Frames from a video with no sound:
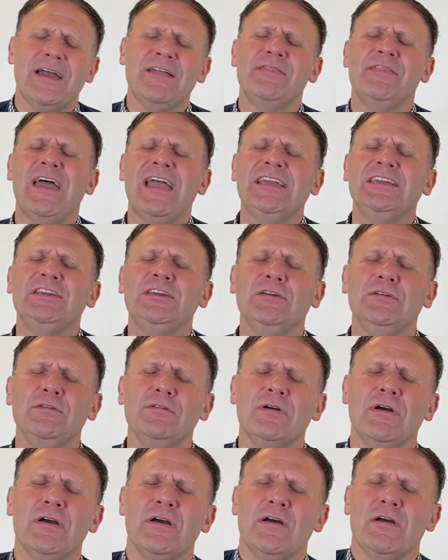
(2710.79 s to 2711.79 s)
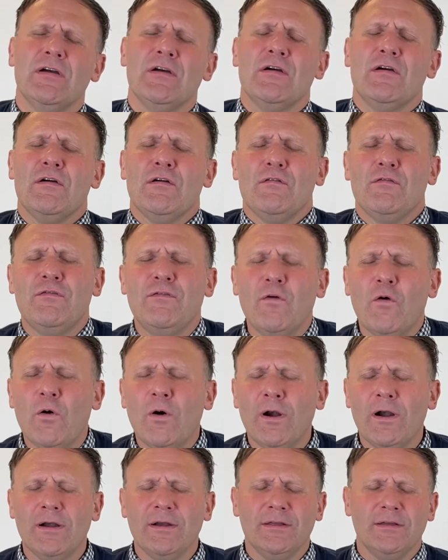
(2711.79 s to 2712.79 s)
I thank you
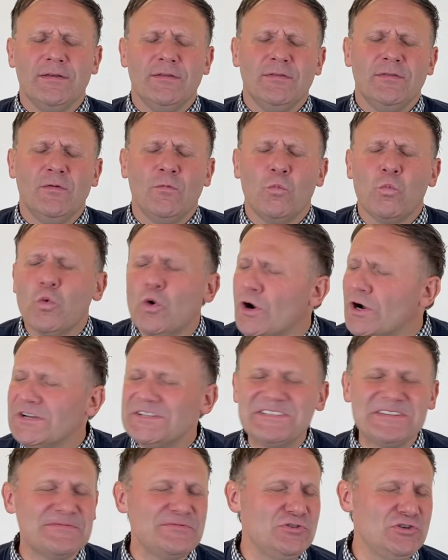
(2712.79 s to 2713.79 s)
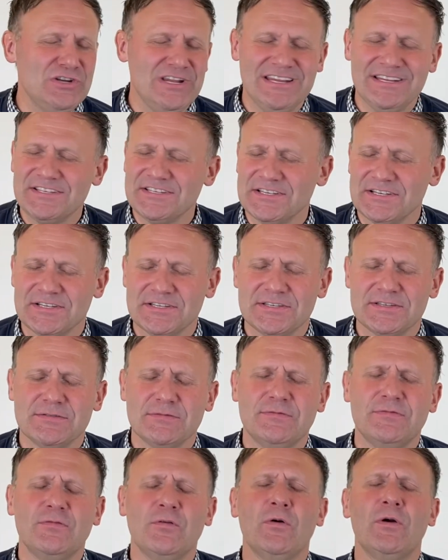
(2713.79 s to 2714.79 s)
for the words of
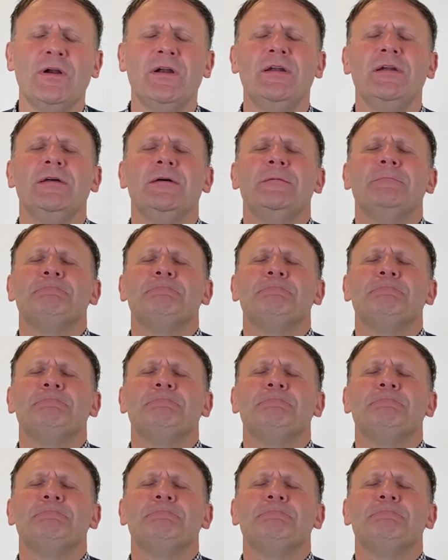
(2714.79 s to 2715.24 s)
Jesus, for